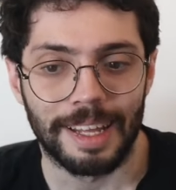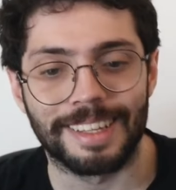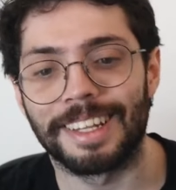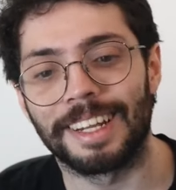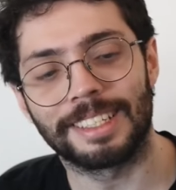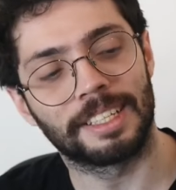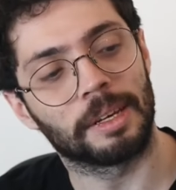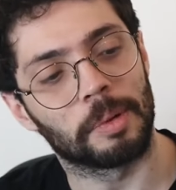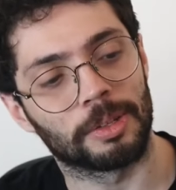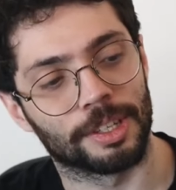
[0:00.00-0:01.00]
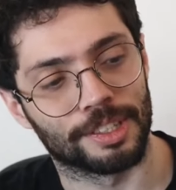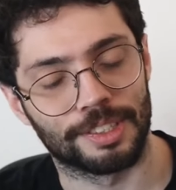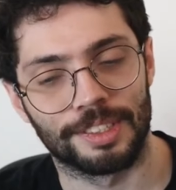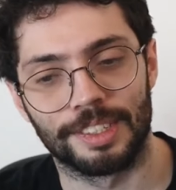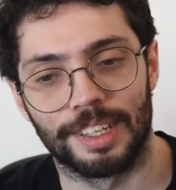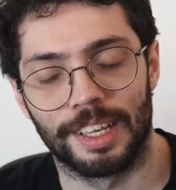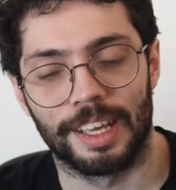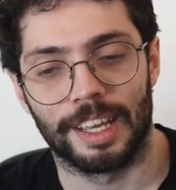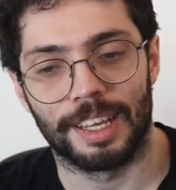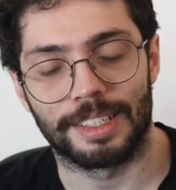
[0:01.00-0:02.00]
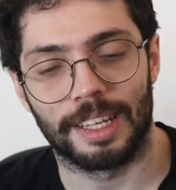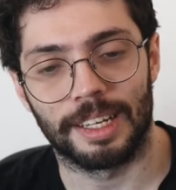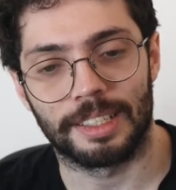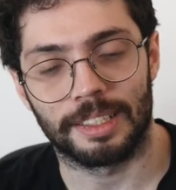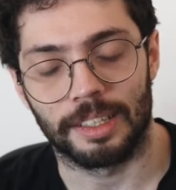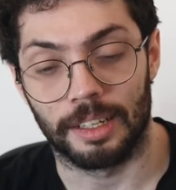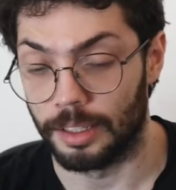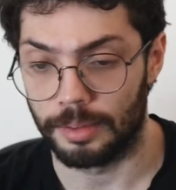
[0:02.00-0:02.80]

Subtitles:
The nice thing about this is that